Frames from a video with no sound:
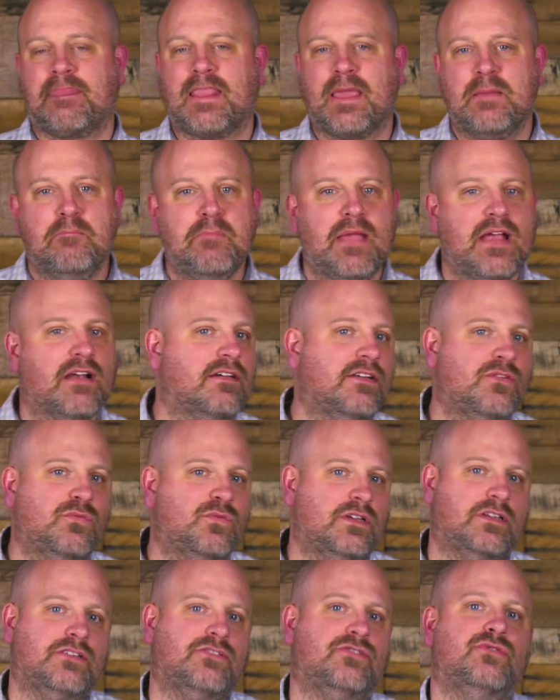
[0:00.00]
Mary
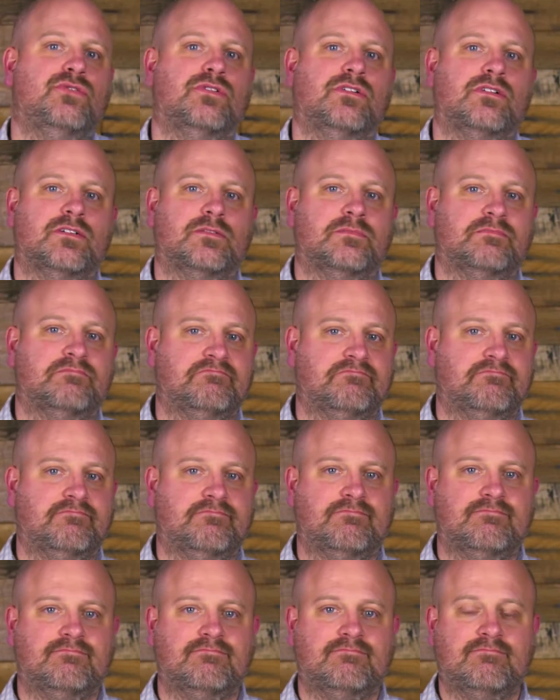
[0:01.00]
would endure
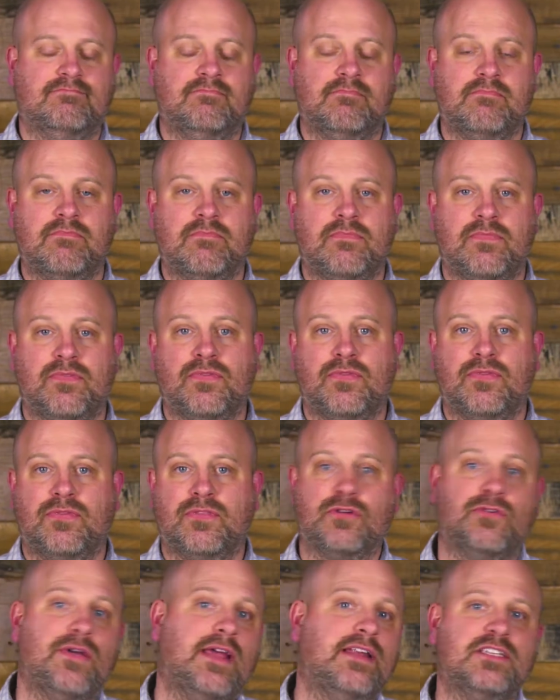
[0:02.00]
the
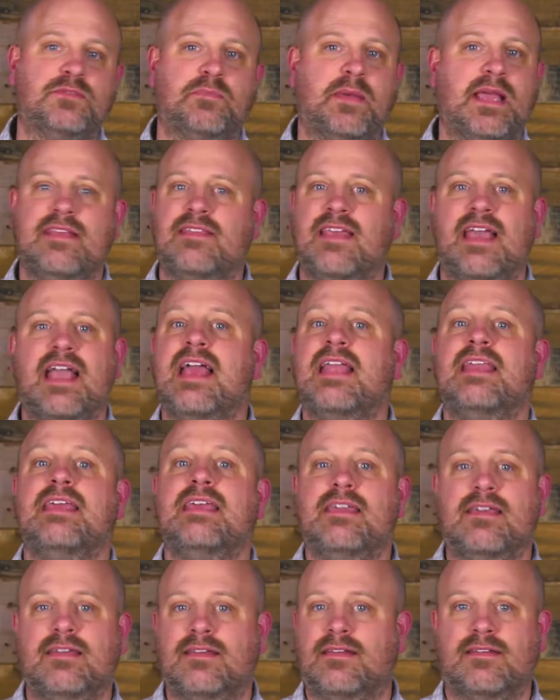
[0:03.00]
greatest pain that
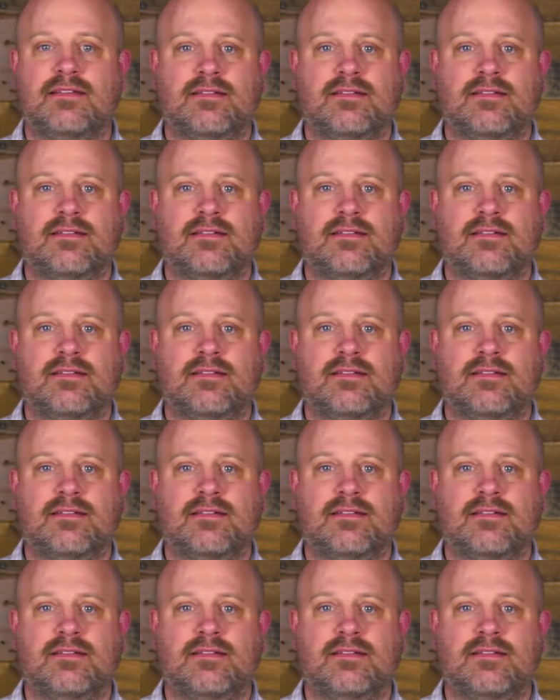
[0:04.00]
any